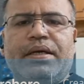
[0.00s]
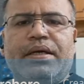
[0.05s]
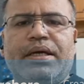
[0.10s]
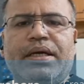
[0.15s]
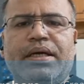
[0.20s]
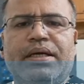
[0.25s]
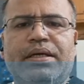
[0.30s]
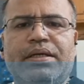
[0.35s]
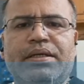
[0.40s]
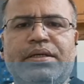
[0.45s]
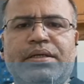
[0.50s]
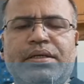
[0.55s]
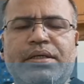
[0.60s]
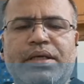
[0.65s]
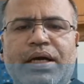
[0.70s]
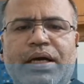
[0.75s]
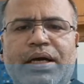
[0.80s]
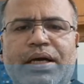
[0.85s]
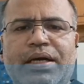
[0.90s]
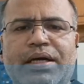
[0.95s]
And
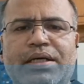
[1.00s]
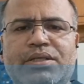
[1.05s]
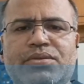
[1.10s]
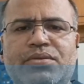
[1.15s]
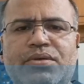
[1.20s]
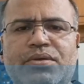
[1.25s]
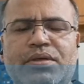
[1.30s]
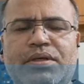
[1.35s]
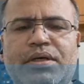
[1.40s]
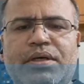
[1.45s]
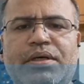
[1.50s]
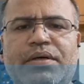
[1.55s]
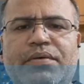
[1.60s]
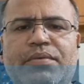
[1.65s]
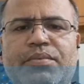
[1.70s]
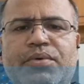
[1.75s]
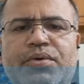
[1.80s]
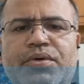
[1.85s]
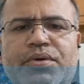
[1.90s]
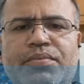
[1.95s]
India has got a
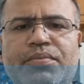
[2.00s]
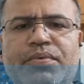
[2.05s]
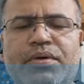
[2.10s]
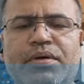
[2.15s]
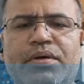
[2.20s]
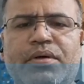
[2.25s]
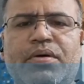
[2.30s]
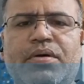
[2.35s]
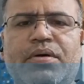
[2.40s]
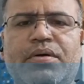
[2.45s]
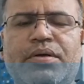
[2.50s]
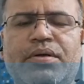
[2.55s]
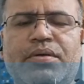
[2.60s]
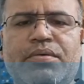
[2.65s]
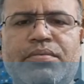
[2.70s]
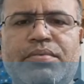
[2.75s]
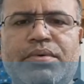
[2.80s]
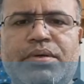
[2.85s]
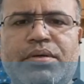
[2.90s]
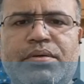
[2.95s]
beautiful law,
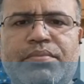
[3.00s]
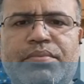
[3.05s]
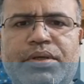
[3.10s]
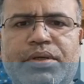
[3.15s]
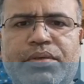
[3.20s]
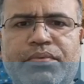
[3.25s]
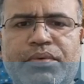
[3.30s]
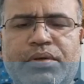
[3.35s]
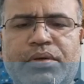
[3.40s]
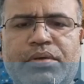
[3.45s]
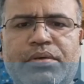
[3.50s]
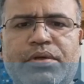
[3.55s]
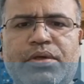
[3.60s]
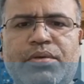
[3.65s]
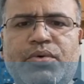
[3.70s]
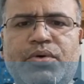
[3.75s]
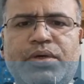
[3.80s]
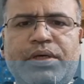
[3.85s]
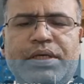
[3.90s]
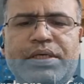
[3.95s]
beautiful
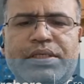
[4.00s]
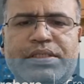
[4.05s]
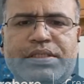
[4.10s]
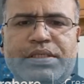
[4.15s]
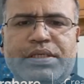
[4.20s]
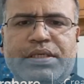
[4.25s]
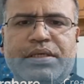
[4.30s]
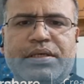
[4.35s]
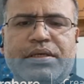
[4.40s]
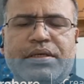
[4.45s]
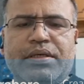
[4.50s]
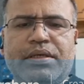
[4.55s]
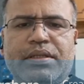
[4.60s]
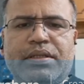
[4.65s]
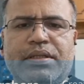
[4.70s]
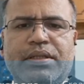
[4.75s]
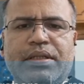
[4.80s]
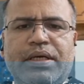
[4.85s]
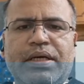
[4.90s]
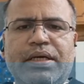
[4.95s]
democracy,
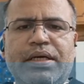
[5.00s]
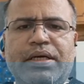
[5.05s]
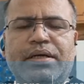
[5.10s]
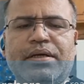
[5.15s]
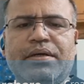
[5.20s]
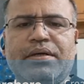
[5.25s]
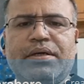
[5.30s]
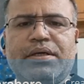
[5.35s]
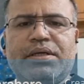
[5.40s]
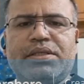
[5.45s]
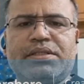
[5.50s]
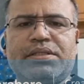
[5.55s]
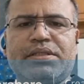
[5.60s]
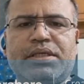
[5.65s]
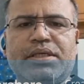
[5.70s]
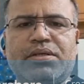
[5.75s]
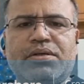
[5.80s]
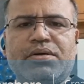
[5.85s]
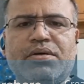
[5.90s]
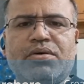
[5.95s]
that
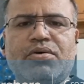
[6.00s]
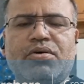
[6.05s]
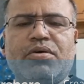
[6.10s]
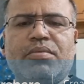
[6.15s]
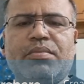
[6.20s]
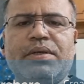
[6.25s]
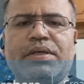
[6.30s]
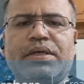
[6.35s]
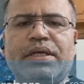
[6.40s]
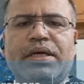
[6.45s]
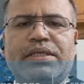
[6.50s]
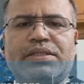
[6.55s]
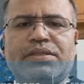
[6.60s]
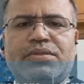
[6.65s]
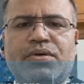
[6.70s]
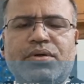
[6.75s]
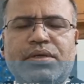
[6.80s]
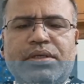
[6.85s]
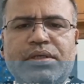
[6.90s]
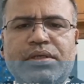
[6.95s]
central government has
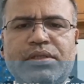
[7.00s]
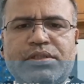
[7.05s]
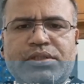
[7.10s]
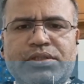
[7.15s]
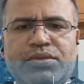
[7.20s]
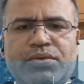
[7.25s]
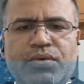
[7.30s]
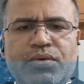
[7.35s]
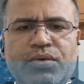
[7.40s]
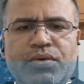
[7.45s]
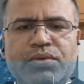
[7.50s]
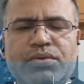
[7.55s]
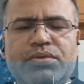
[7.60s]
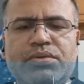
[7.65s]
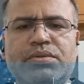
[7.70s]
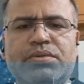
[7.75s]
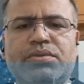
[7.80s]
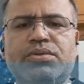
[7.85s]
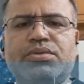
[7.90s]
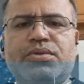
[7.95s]
got its
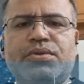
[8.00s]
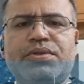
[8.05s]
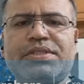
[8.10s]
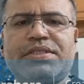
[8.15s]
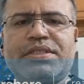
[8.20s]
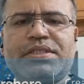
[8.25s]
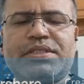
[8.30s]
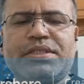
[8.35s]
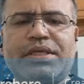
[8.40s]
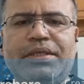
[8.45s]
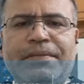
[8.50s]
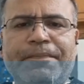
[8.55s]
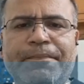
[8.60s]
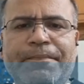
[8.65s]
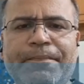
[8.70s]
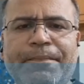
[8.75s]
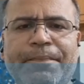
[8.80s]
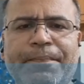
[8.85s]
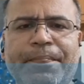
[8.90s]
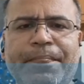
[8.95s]
own jurisdiction
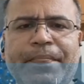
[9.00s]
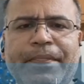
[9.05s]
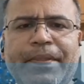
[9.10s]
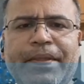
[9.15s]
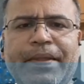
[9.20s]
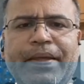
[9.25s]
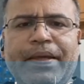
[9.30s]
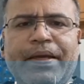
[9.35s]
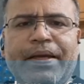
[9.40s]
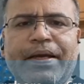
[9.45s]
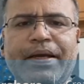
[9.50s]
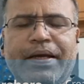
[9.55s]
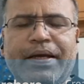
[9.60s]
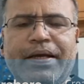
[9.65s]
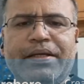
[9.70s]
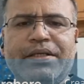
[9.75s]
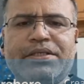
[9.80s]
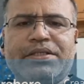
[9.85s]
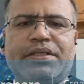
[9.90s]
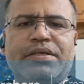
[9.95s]

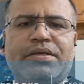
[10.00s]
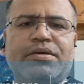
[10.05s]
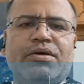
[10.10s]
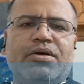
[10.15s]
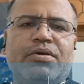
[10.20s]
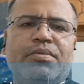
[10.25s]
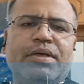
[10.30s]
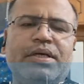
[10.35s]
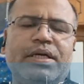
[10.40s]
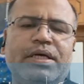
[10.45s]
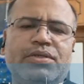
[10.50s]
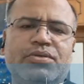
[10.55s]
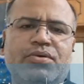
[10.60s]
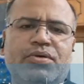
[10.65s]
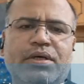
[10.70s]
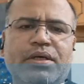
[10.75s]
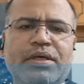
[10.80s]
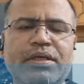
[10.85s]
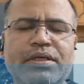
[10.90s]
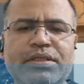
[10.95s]
and state government has
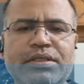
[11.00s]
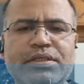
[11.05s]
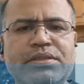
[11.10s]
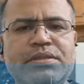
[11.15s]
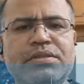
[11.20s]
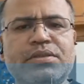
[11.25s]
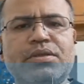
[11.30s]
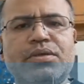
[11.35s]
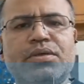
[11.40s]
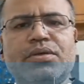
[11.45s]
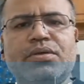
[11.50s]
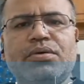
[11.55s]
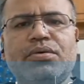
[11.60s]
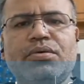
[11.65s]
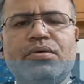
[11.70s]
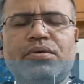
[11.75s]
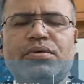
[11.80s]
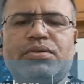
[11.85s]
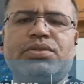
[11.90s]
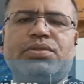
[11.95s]
got its
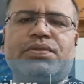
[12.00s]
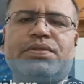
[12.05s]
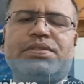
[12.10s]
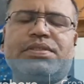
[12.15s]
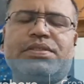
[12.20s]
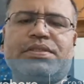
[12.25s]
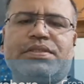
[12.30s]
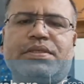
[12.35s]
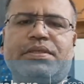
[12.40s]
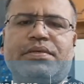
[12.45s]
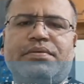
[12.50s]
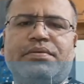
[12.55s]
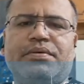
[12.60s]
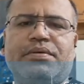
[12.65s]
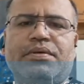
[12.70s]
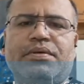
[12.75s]
own jurisdiction.